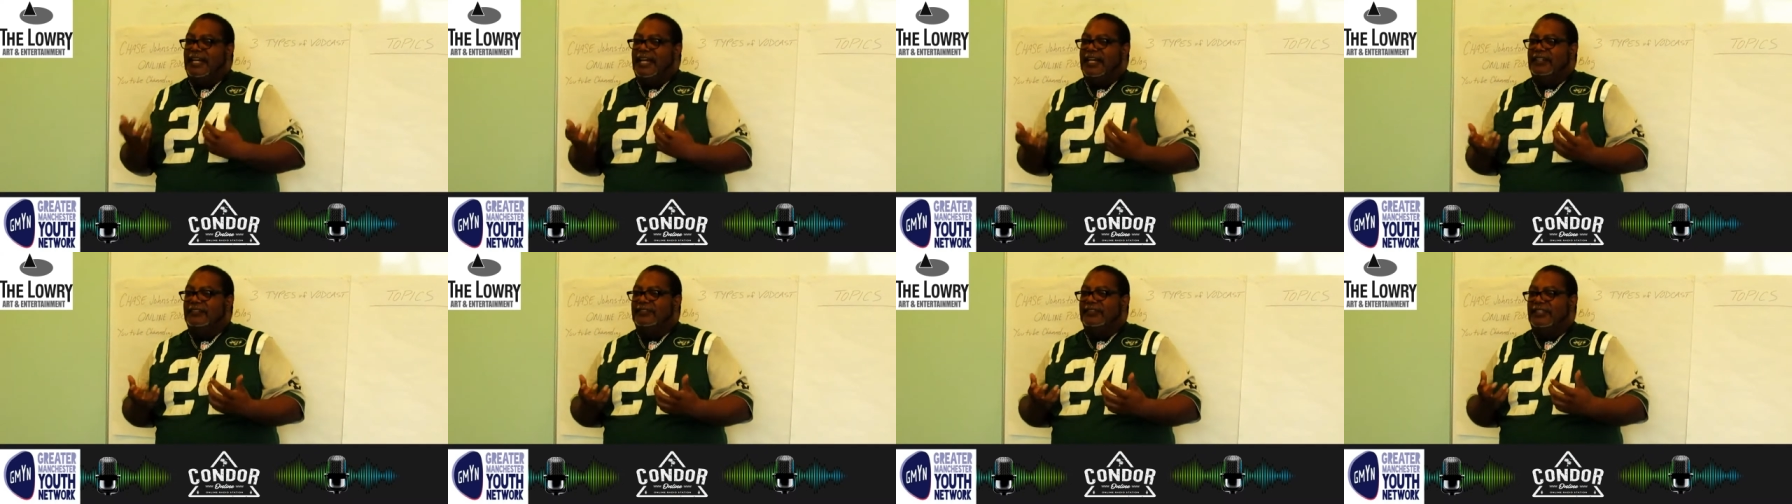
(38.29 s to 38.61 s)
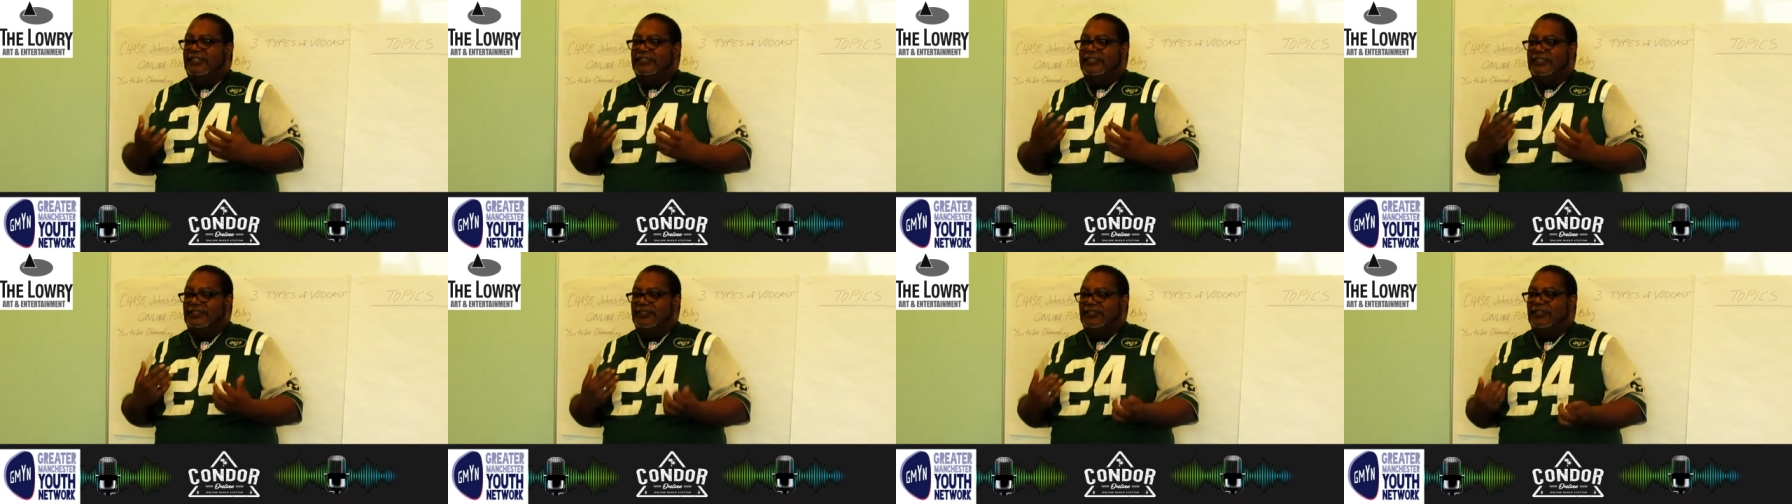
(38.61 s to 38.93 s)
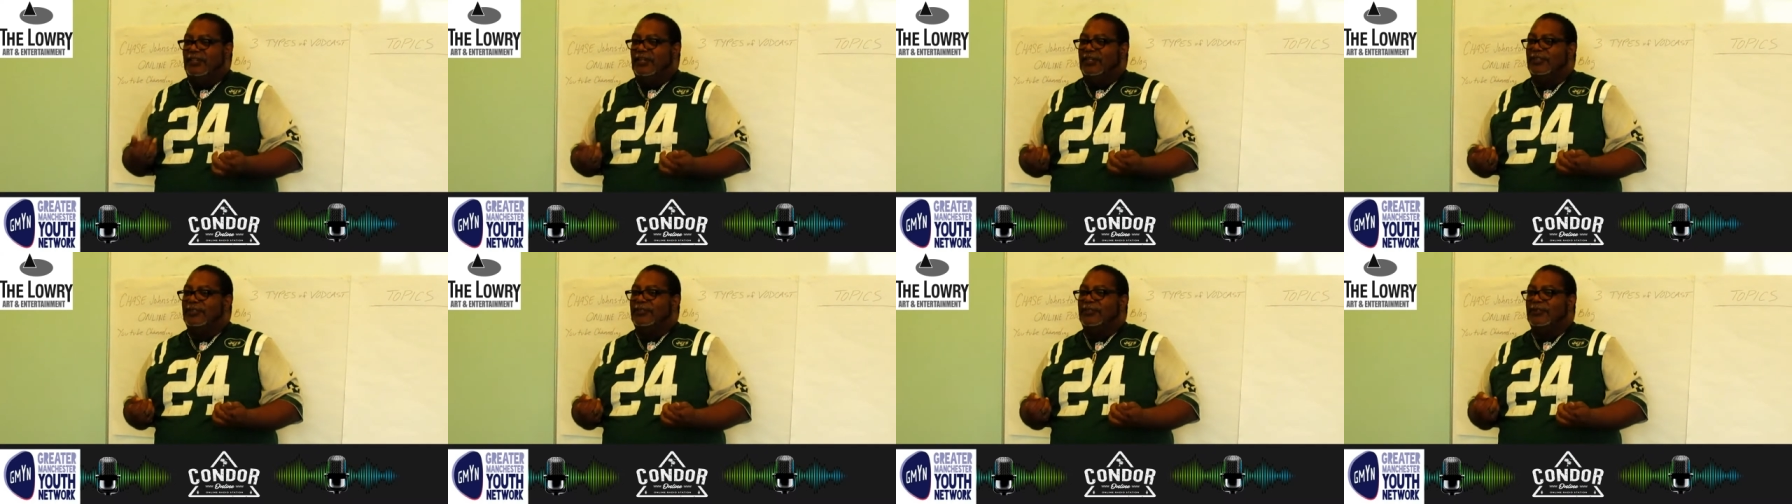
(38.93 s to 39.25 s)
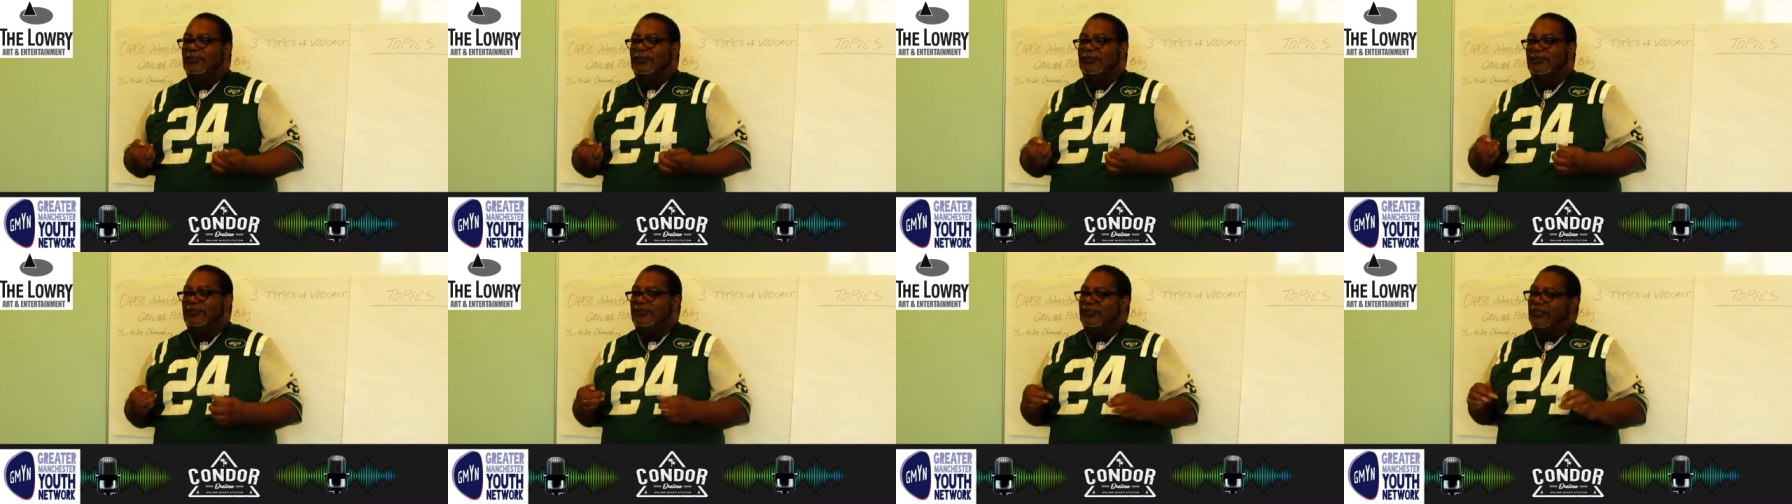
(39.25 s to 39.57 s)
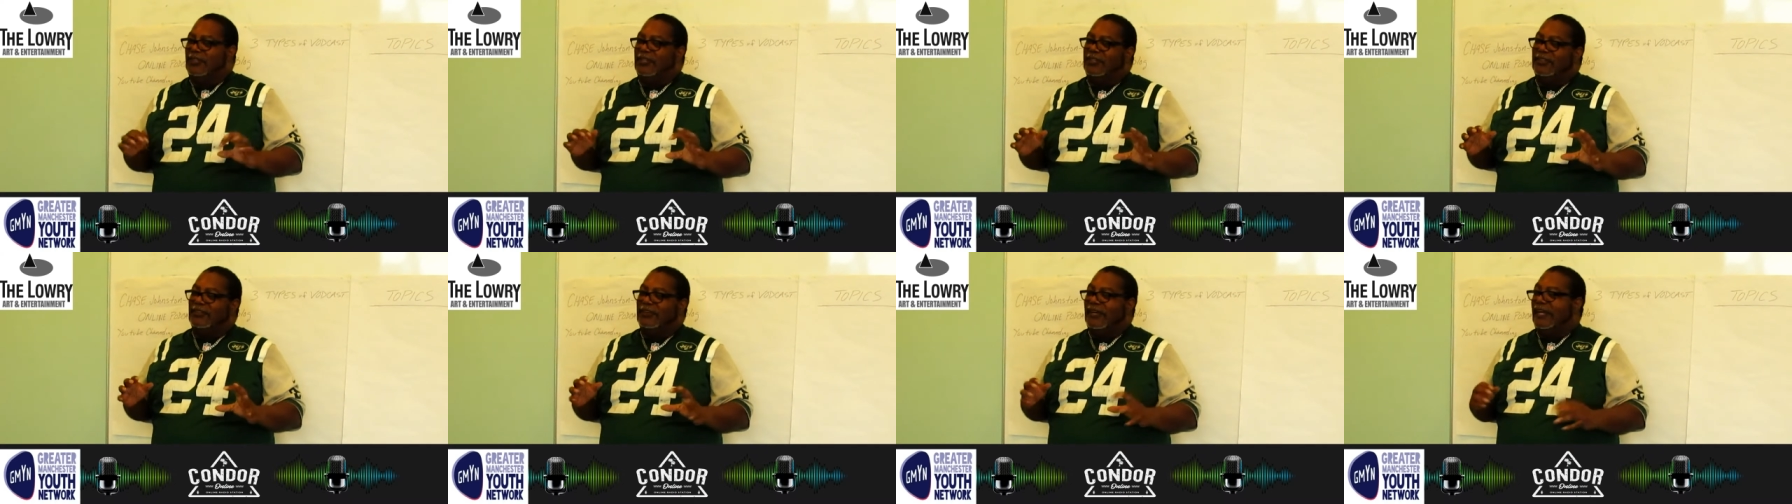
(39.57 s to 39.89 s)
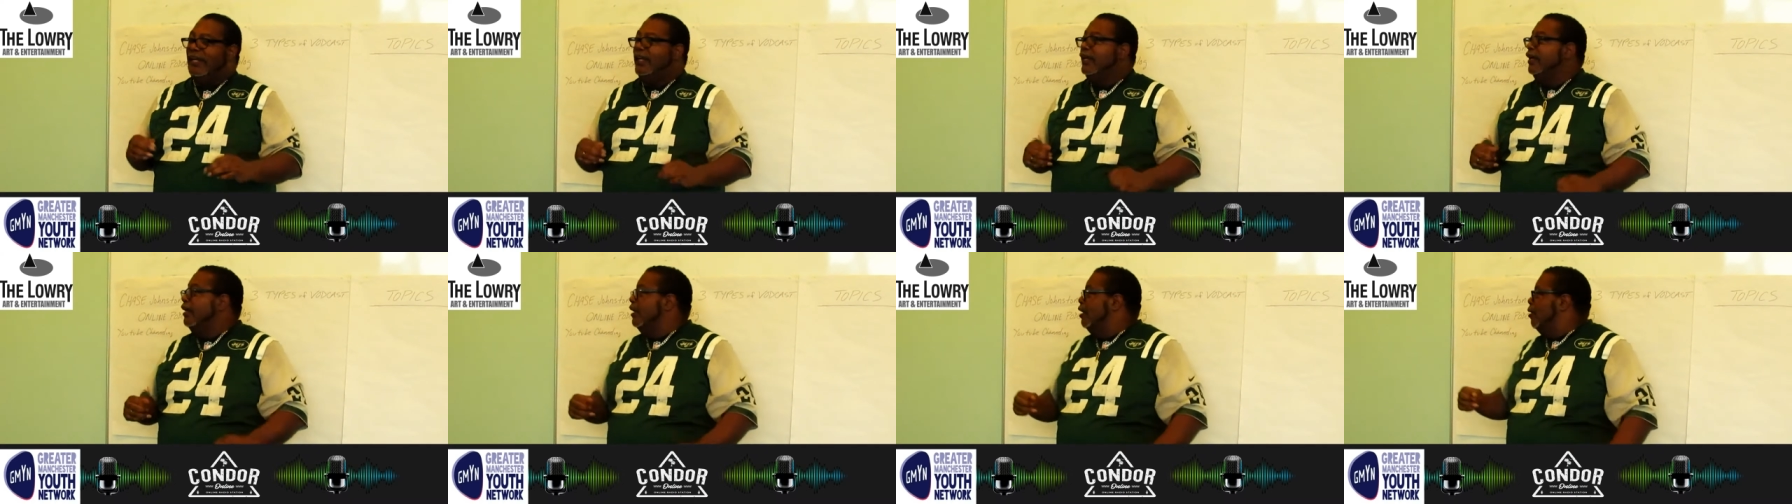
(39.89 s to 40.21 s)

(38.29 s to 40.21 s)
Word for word: accent. It's all cool. It's all great.